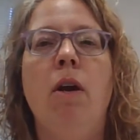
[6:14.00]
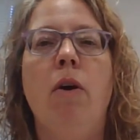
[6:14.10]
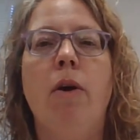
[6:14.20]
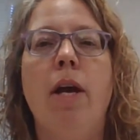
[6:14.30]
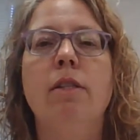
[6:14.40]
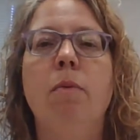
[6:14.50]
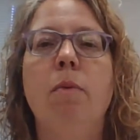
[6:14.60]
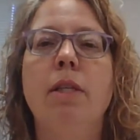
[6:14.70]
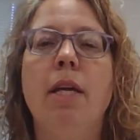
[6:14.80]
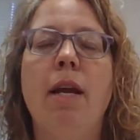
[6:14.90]
Okay, so
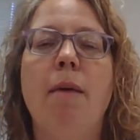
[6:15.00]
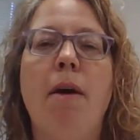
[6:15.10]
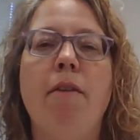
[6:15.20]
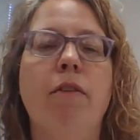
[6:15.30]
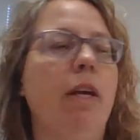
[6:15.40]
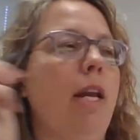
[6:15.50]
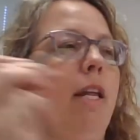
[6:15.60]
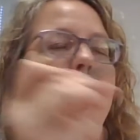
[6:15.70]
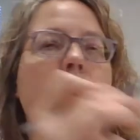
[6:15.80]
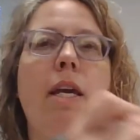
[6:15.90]
once again, I'm not filling
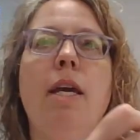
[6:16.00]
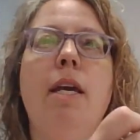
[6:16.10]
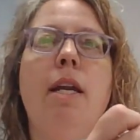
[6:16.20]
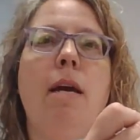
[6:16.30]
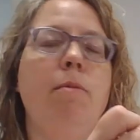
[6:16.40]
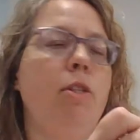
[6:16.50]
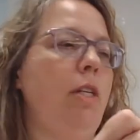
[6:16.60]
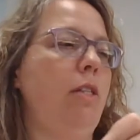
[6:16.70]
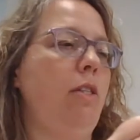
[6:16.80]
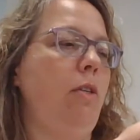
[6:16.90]
anything in. I'm
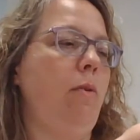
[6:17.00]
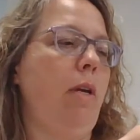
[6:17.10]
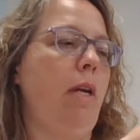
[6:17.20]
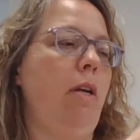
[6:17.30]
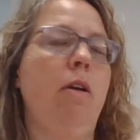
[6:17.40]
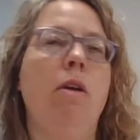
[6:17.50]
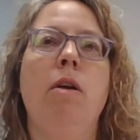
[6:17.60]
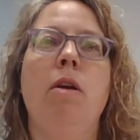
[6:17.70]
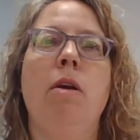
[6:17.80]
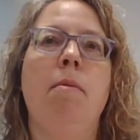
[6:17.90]
just doing
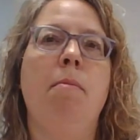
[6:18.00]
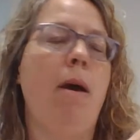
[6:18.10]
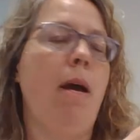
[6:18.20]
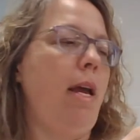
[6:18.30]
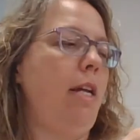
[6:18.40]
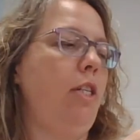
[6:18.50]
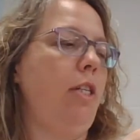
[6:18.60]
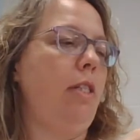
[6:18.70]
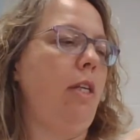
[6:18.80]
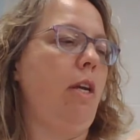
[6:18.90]
my
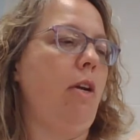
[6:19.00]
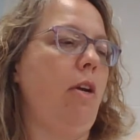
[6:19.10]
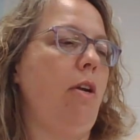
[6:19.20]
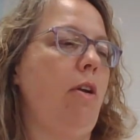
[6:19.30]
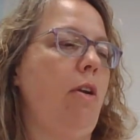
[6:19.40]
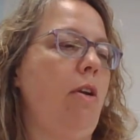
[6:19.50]
edges here.